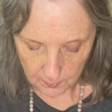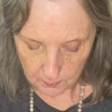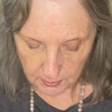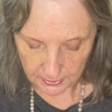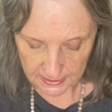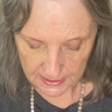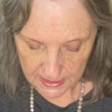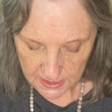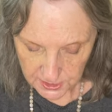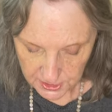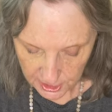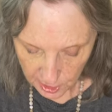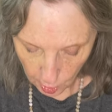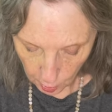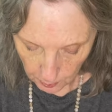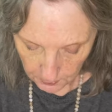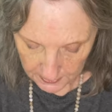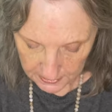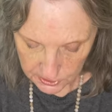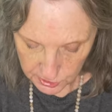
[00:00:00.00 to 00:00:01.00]
But
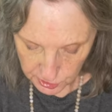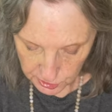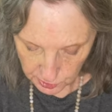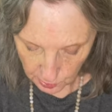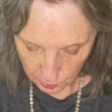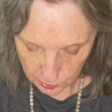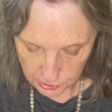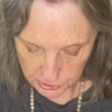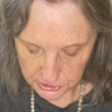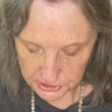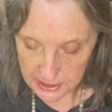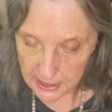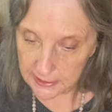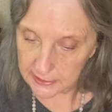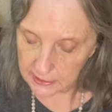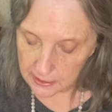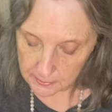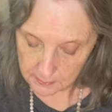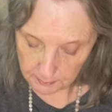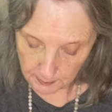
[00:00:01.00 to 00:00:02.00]
Ethiopian soldiers
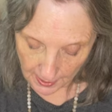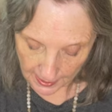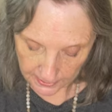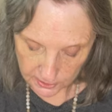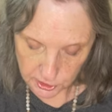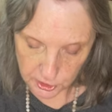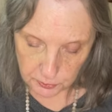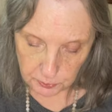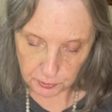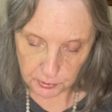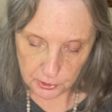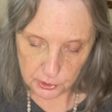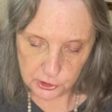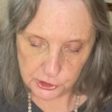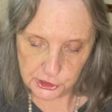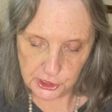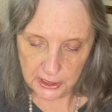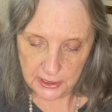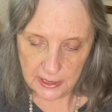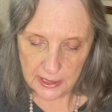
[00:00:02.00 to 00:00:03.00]
had come back to
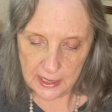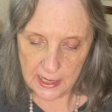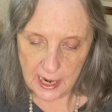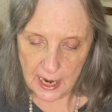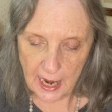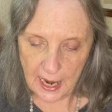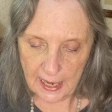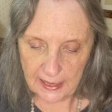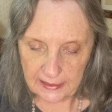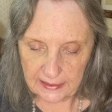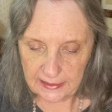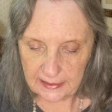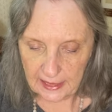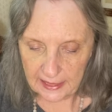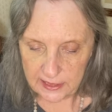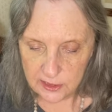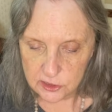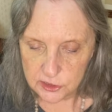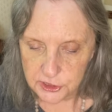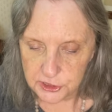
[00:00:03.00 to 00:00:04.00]
Persia and
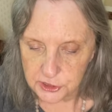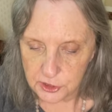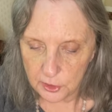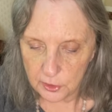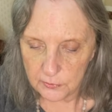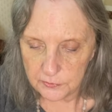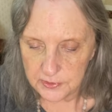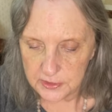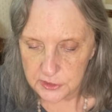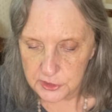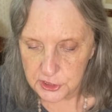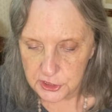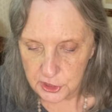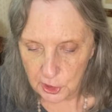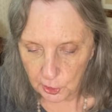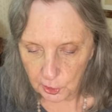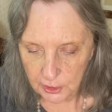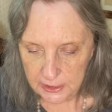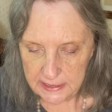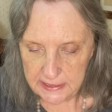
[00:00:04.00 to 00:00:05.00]
later served in
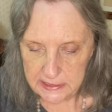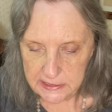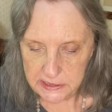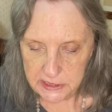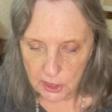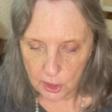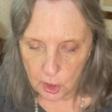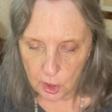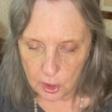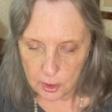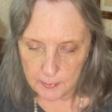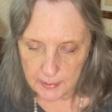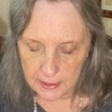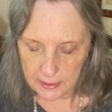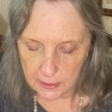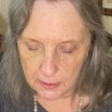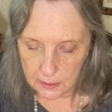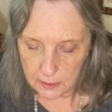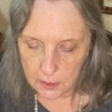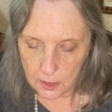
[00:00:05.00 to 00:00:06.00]
Xerxes'
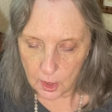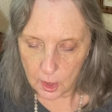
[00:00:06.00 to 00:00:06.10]
army.